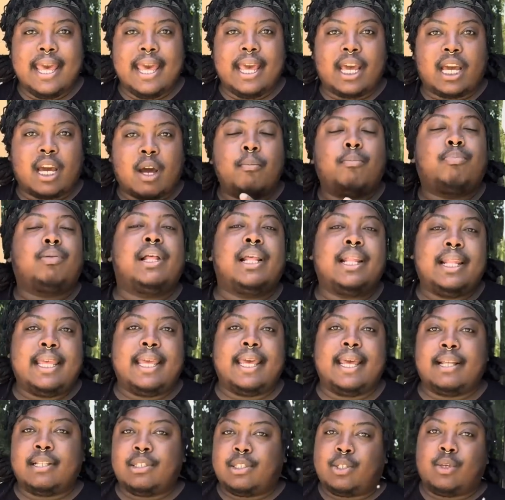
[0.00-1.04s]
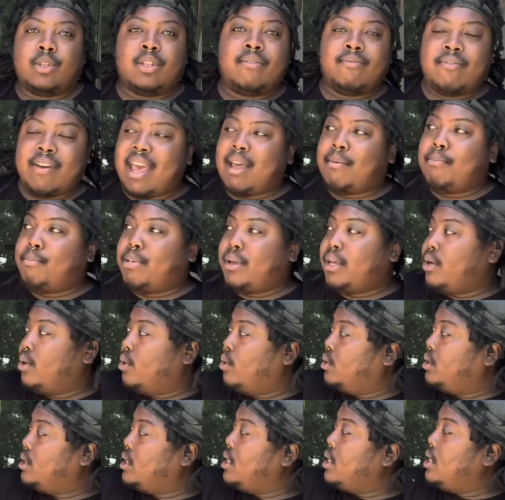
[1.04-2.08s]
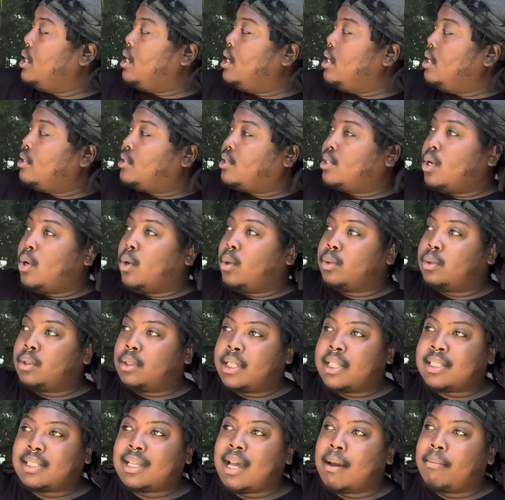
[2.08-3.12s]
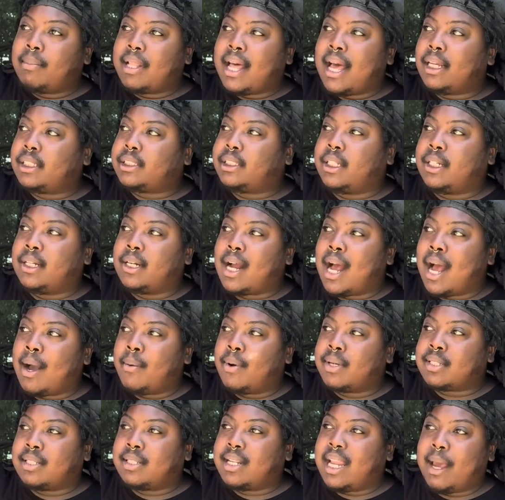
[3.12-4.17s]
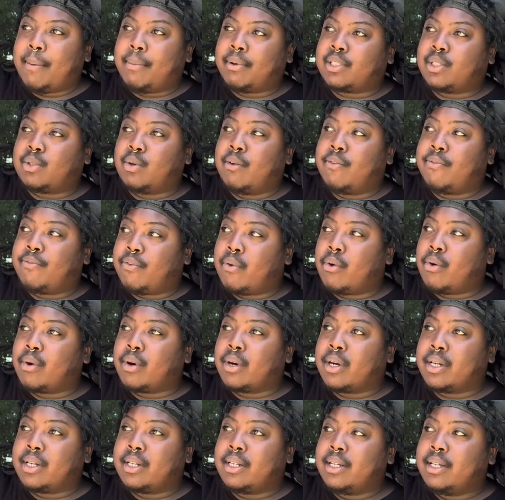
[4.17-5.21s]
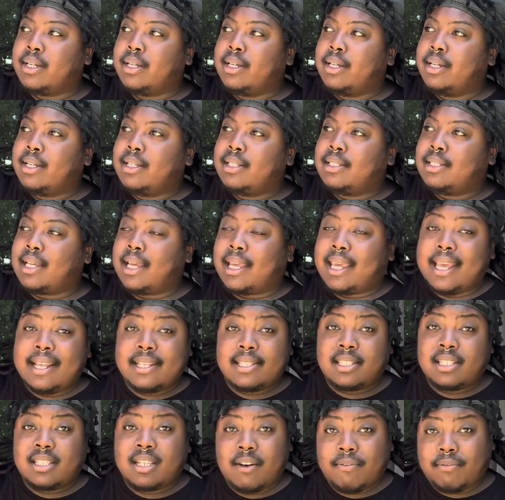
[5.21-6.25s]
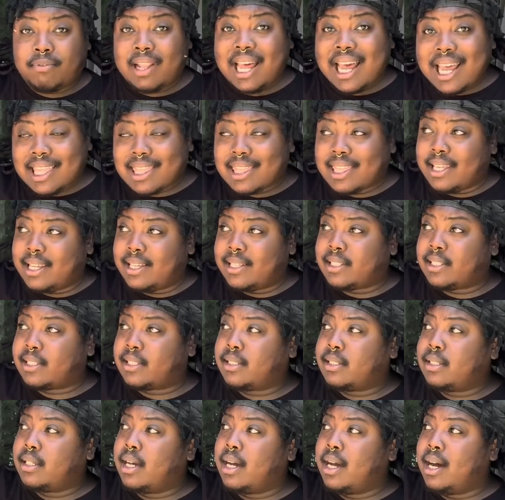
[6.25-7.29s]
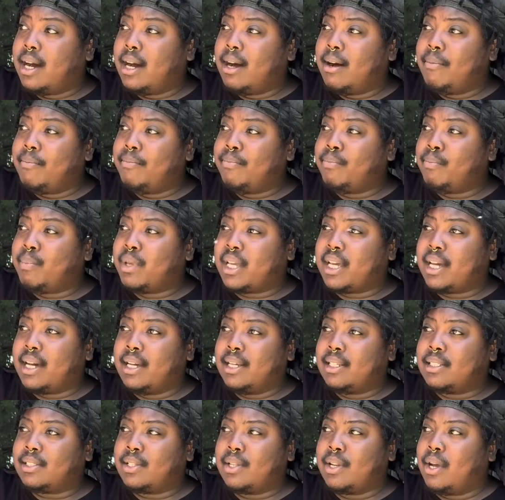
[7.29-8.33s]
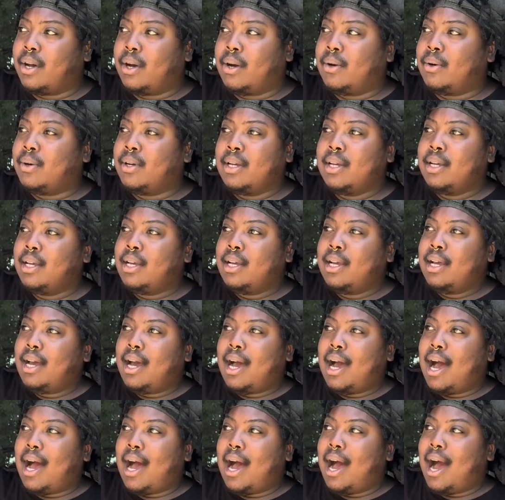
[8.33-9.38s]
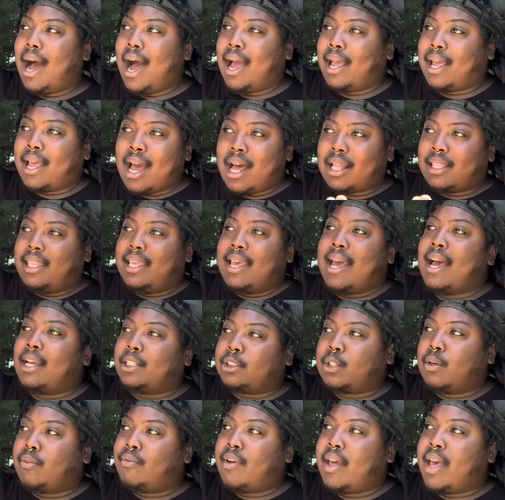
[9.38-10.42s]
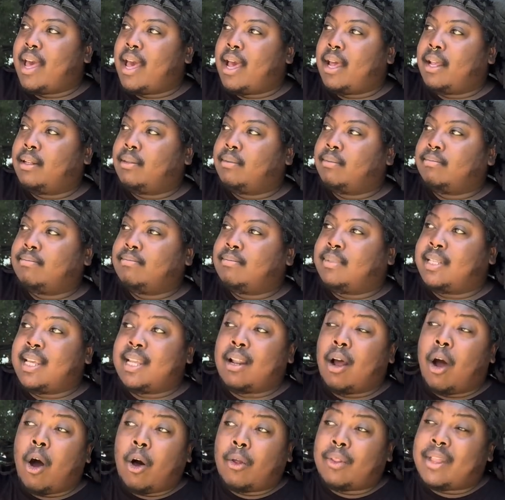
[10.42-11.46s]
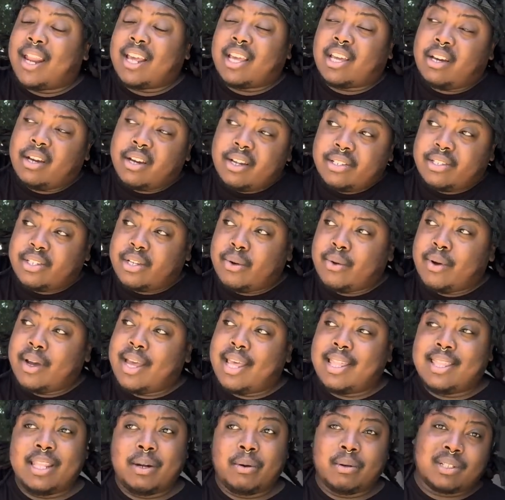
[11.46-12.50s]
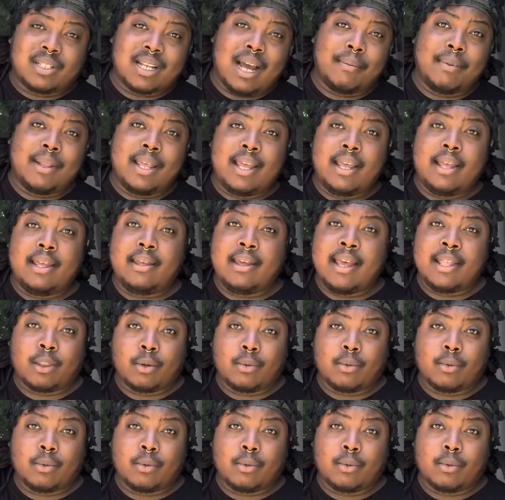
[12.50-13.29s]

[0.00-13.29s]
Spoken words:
completely into the van build. So this time last year, I wasn't able to afford to get stuff like this because, you know, I got the Astro van, did all that I could to it, and then it was time to hit the